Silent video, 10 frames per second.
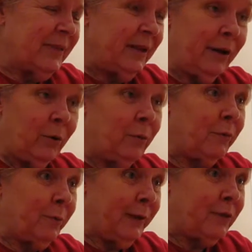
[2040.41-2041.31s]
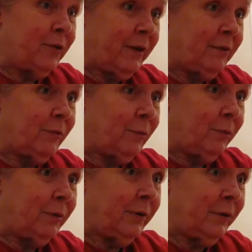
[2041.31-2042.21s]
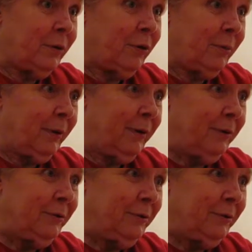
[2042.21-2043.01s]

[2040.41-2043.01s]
And I almost pledged that sorority that she belonged